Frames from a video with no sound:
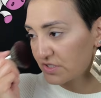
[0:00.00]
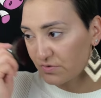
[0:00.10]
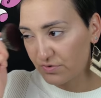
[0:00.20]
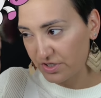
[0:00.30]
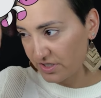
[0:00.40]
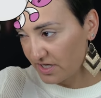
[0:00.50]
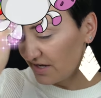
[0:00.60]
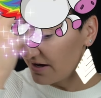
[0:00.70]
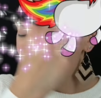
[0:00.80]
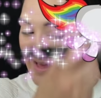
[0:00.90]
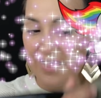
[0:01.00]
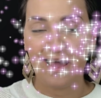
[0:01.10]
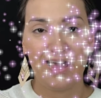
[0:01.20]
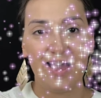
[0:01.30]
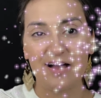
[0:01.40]
Just really
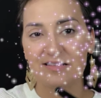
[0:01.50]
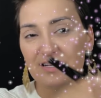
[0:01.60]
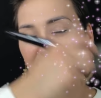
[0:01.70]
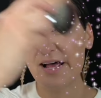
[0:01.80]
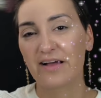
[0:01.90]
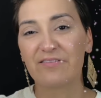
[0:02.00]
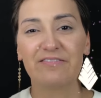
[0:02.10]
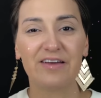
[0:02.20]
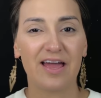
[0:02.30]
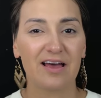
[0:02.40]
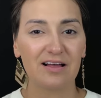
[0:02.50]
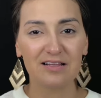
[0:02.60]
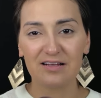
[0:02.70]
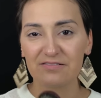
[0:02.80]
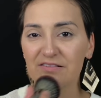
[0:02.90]
adds a like
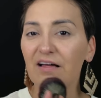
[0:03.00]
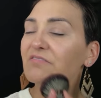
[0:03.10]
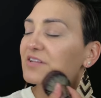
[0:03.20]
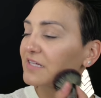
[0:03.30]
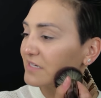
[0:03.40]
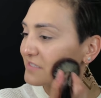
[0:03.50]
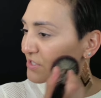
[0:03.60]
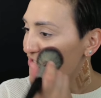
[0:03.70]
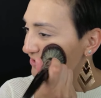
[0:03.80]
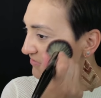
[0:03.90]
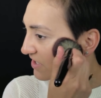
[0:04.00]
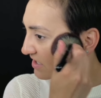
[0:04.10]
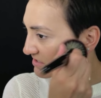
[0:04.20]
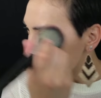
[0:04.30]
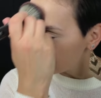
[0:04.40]
veil of loveliness on your
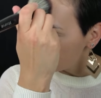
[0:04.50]
face.